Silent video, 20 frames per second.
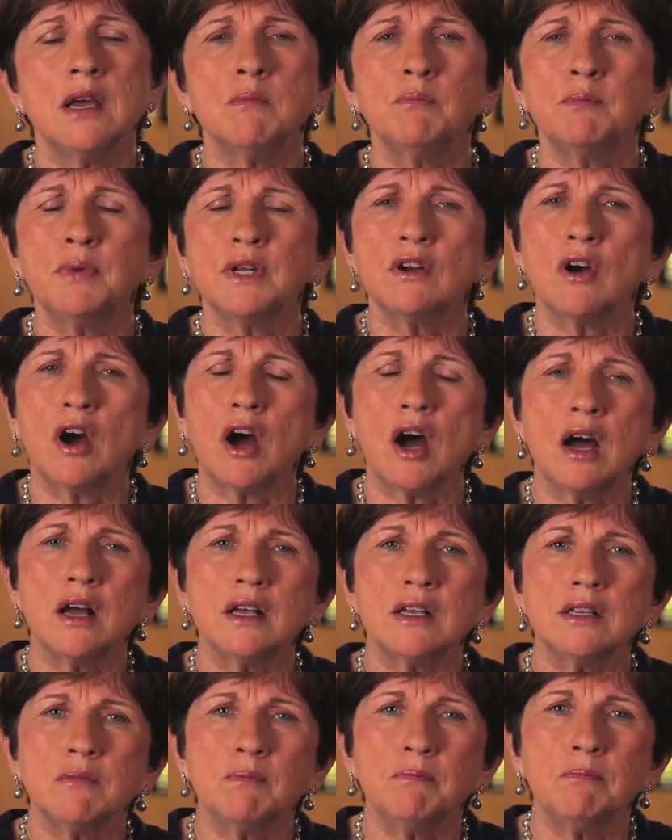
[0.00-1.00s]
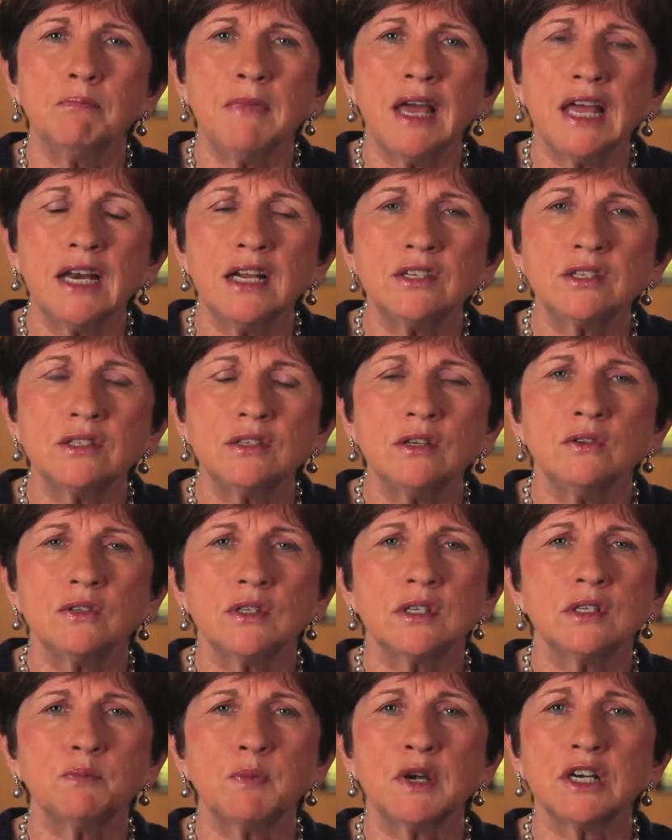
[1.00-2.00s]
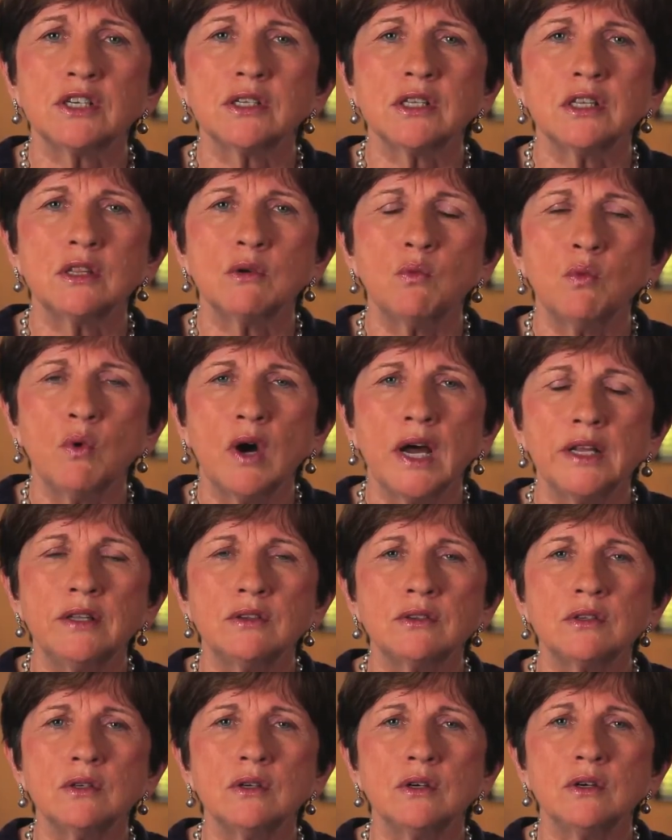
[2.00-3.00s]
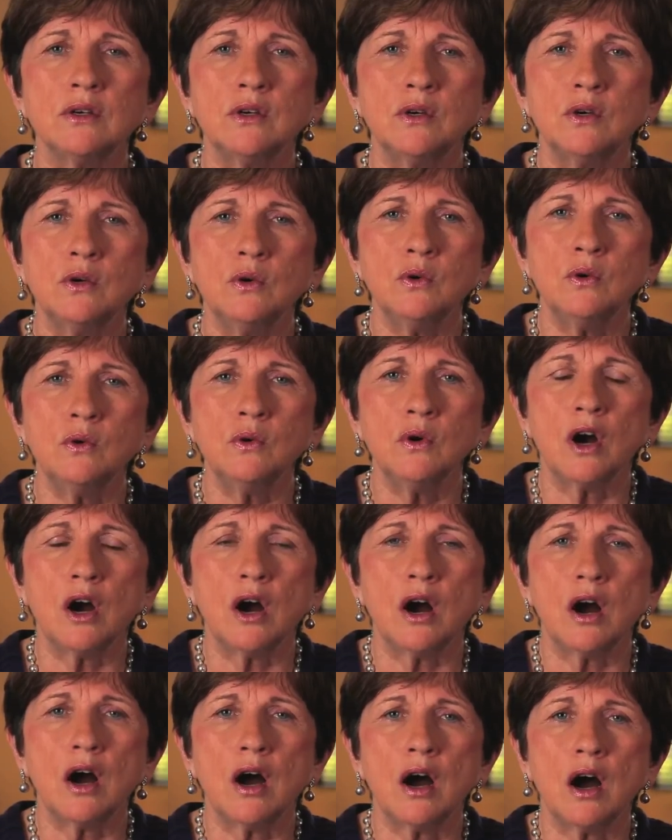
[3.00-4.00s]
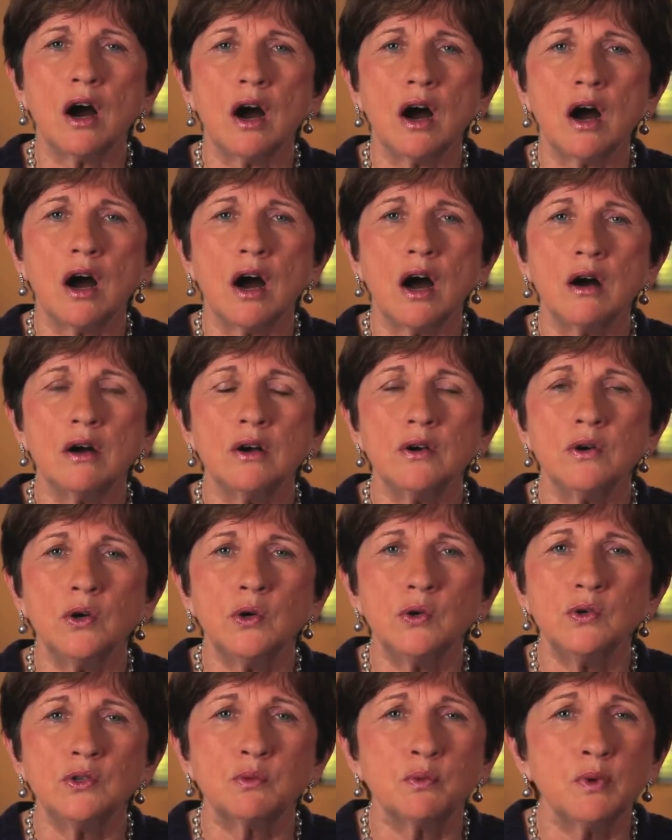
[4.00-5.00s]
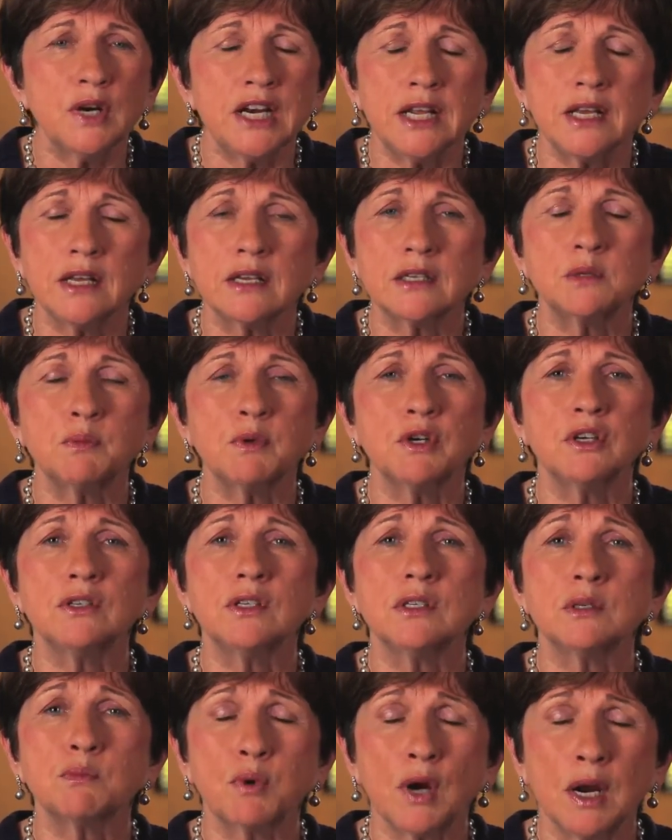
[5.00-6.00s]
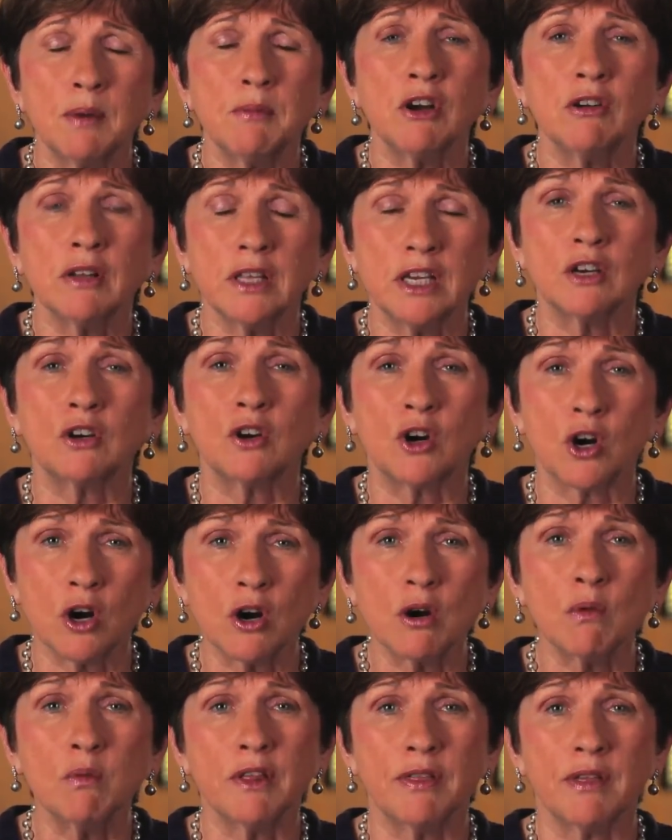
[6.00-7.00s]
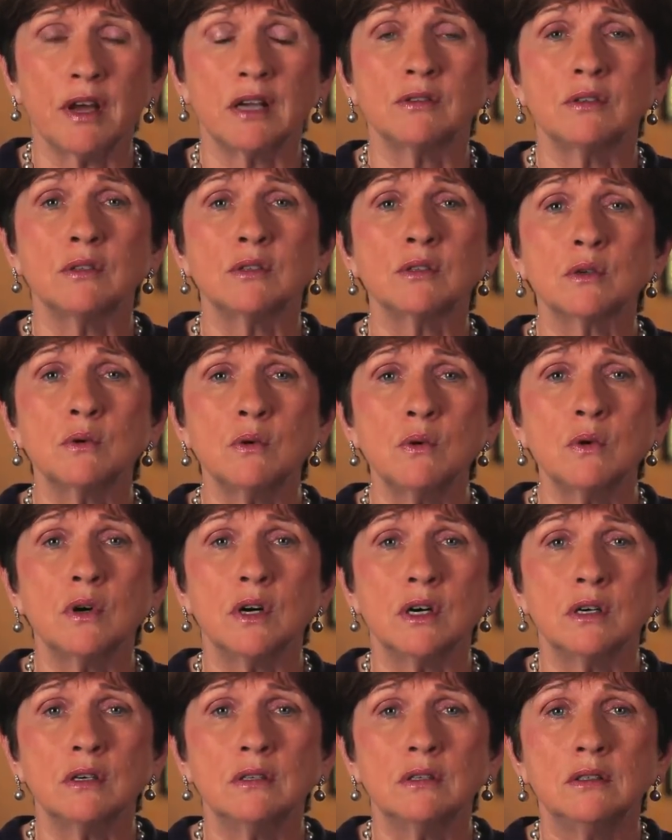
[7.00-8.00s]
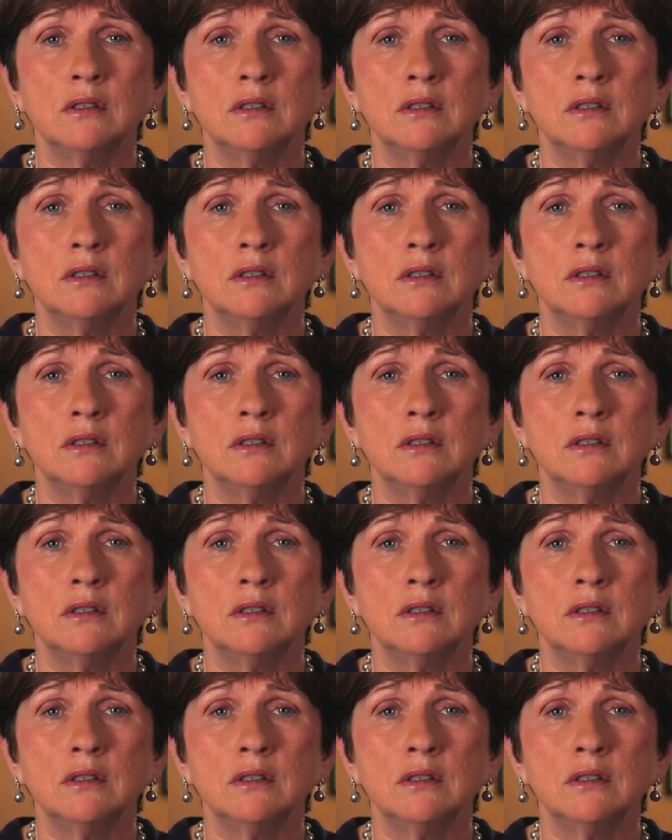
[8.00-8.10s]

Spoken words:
But many students, especially the ones whose reading experiences primarily occur with us in school,